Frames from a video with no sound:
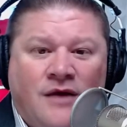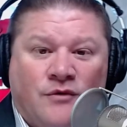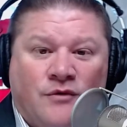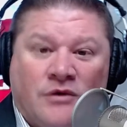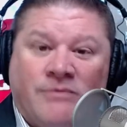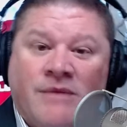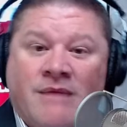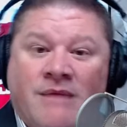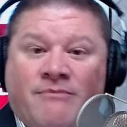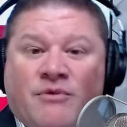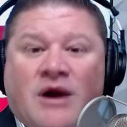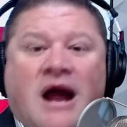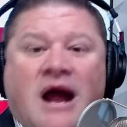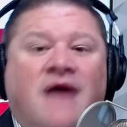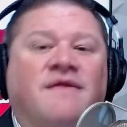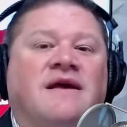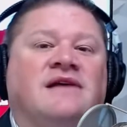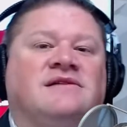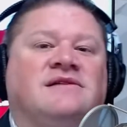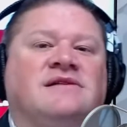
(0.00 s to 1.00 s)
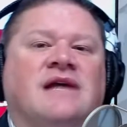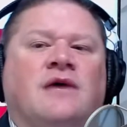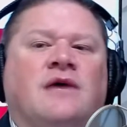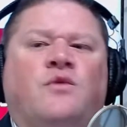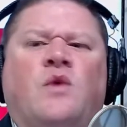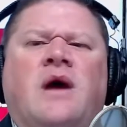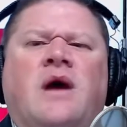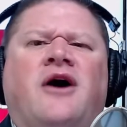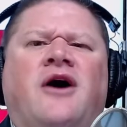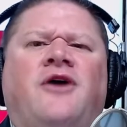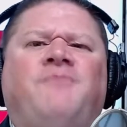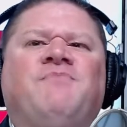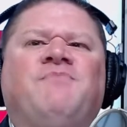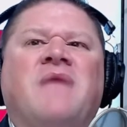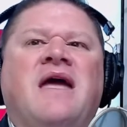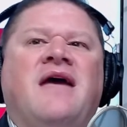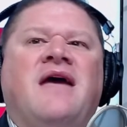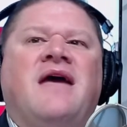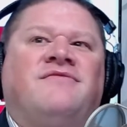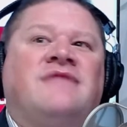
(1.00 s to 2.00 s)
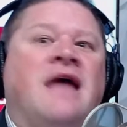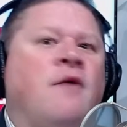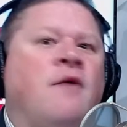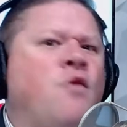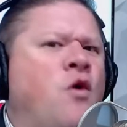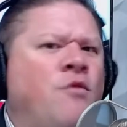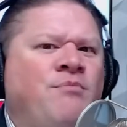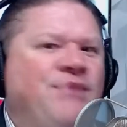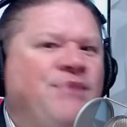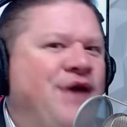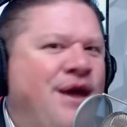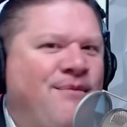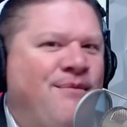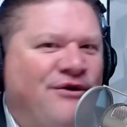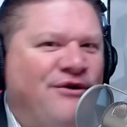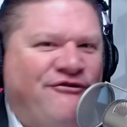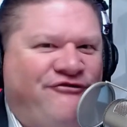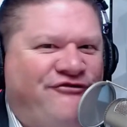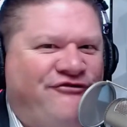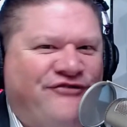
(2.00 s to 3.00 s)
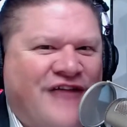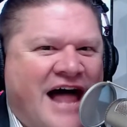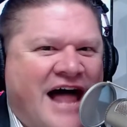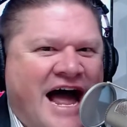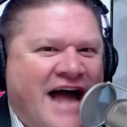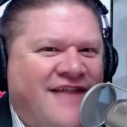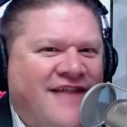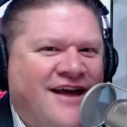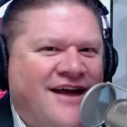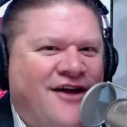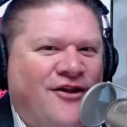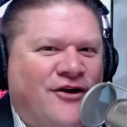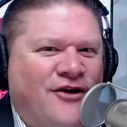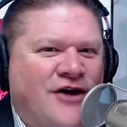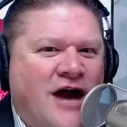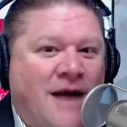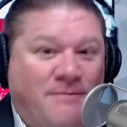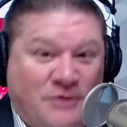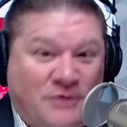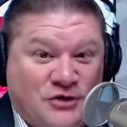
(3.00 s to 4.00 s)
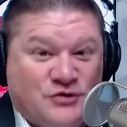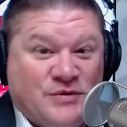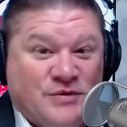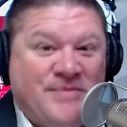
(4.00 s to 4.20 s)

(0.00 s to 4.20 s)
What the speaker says: Remember how they said, well, they won't be able to fly the helicopters?